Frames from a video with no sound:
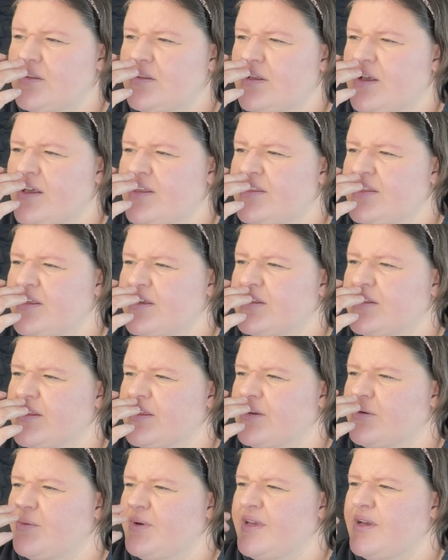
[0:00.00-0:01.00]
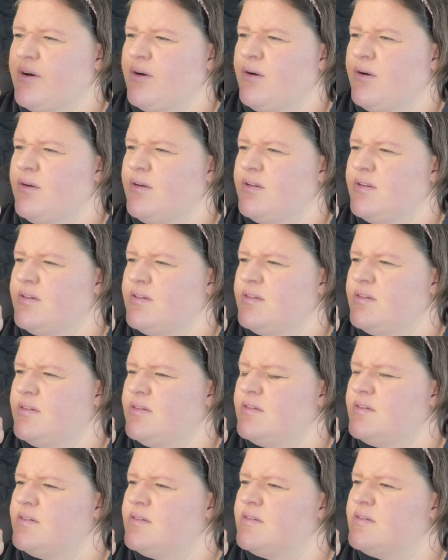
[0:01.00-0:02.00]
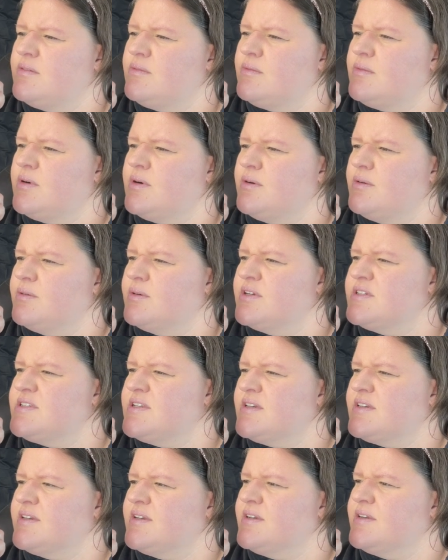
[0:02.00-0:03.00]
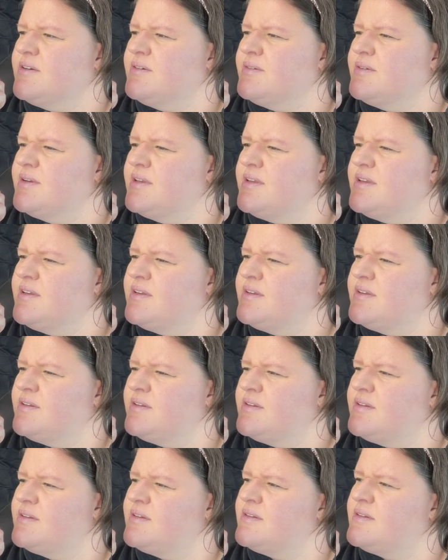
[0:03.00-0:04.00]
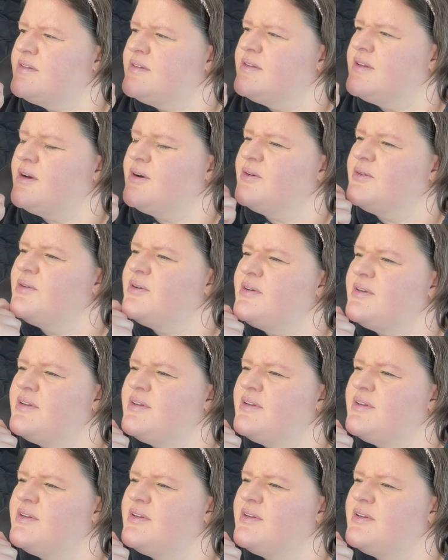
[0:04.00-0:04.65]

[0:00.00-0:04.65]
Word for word: I think like we all, whoa, where's that guy going?